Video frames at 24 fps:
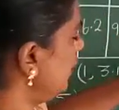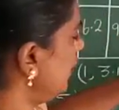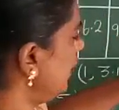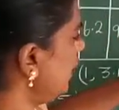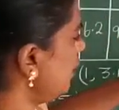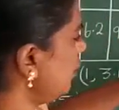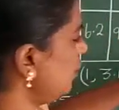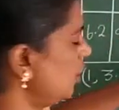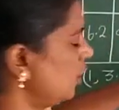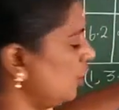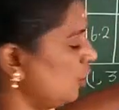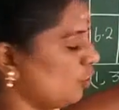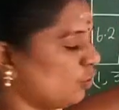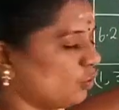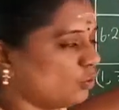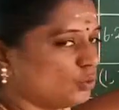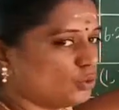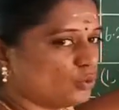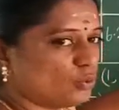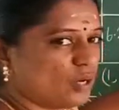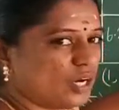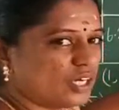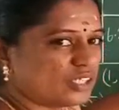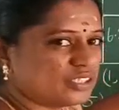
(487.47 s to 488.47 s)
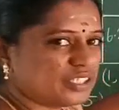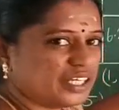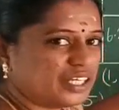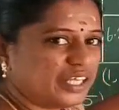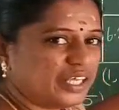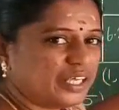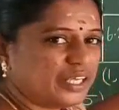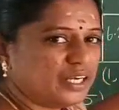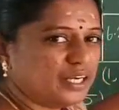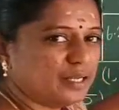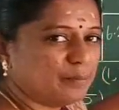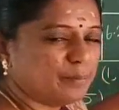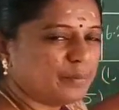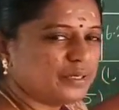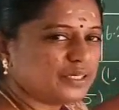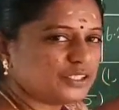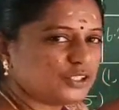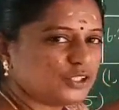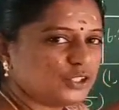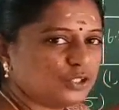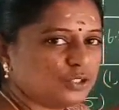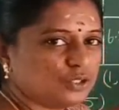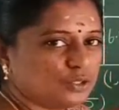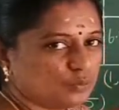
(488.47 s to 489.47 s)
here 2 or 3 numbers
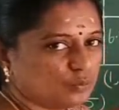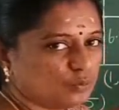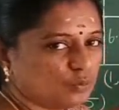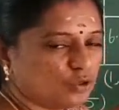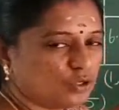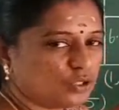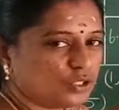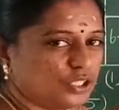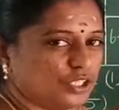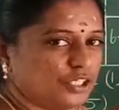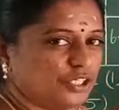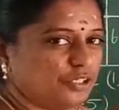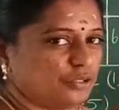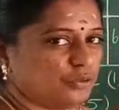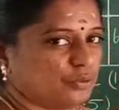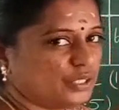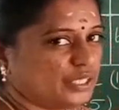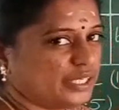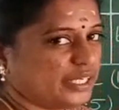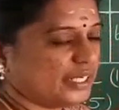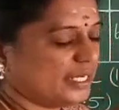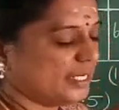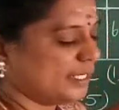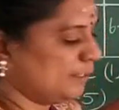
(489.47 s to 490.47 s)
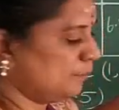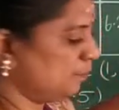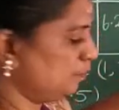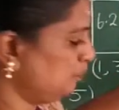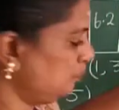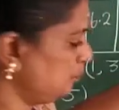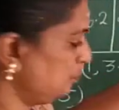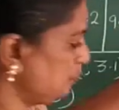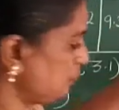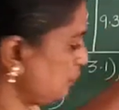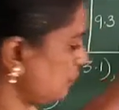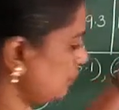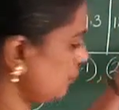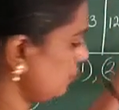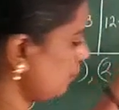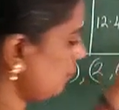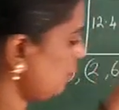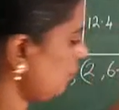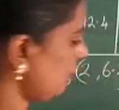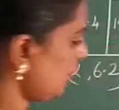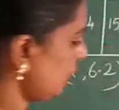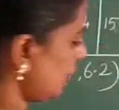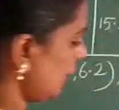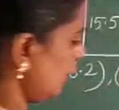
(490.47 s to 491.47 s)
more than you take it.
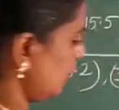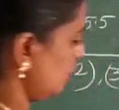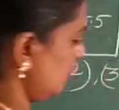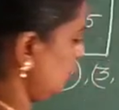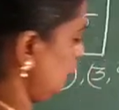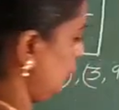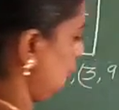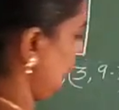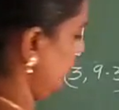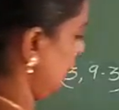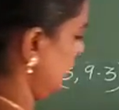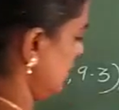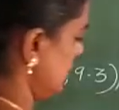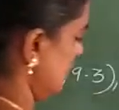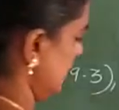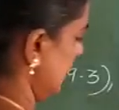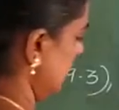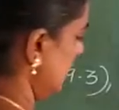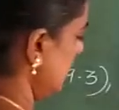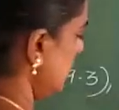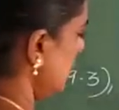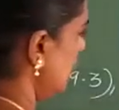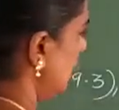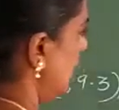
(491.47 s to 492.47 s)
So you mention